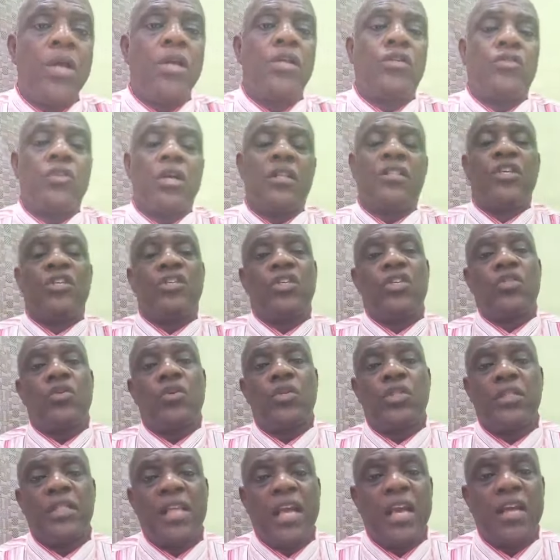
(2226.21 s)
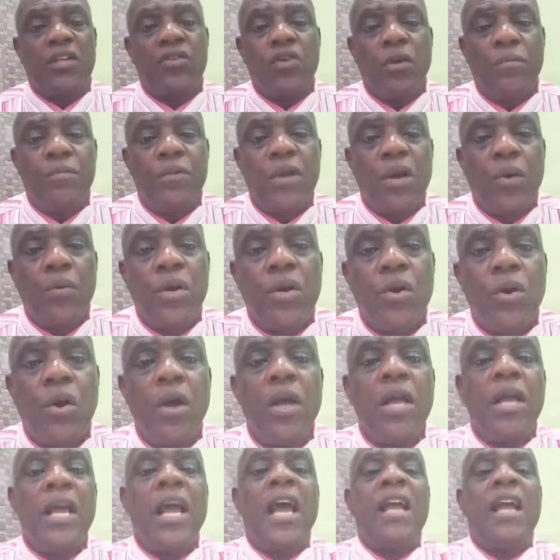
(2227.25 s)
It's not easy to stay to be a widow.